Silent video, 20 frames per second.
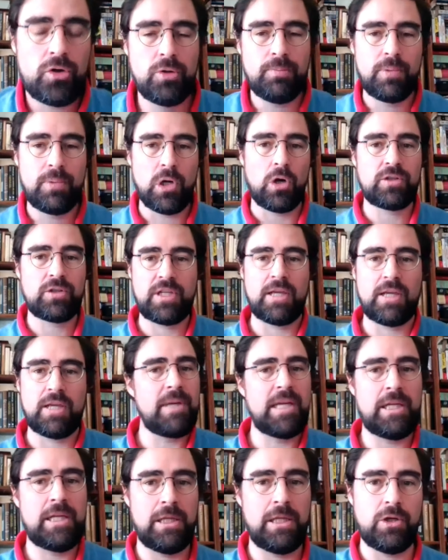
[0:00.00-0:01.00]
got you blocked
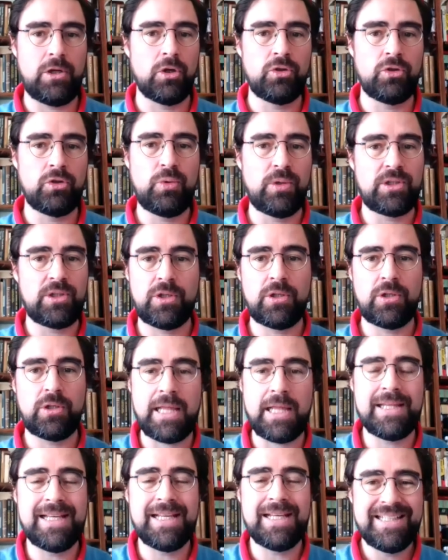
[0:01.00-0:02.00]
immediately on twitter
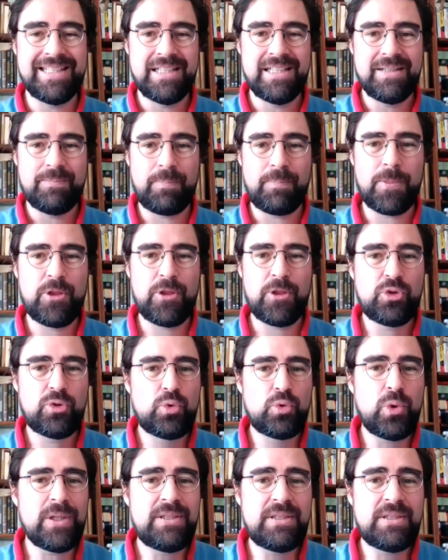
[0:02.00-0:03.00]
and
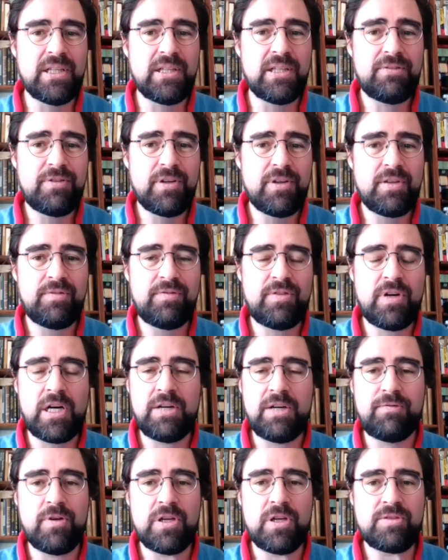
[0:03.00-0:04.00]
twitter for the
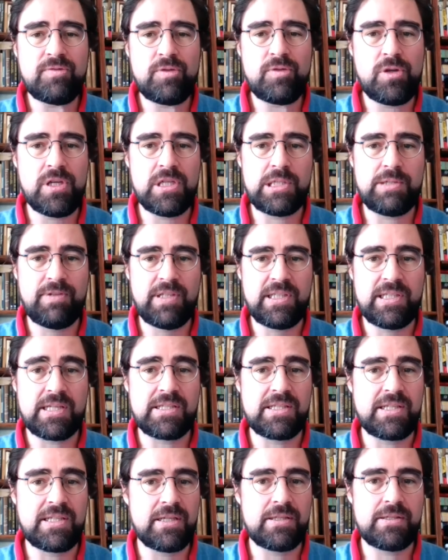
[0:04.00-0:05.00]
very first few years of its
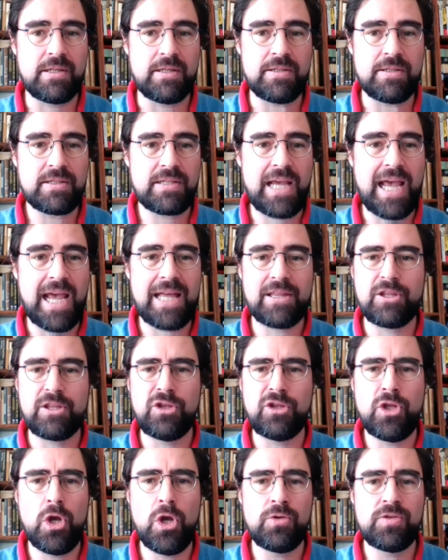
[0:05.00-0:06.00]
existence had
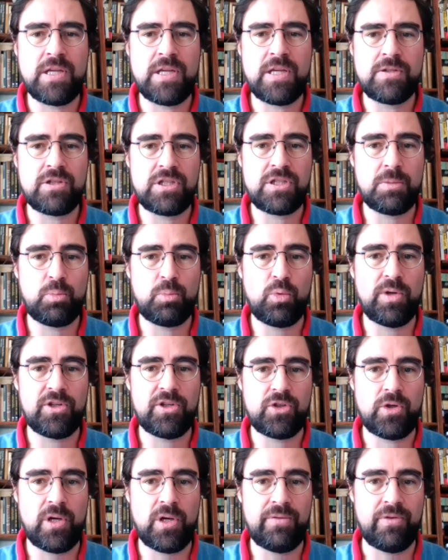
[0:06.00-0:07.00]
no censorship
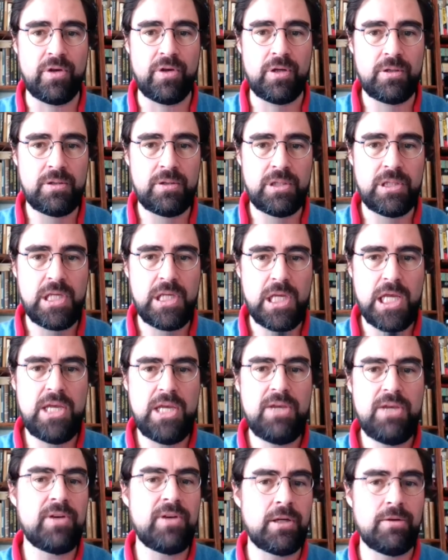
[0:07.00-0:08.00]
whatsoever
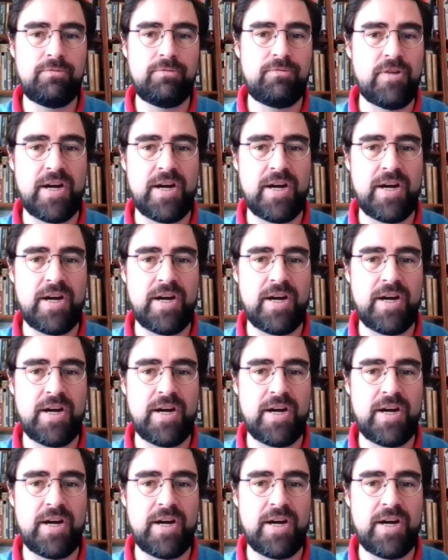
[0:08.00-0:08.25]
even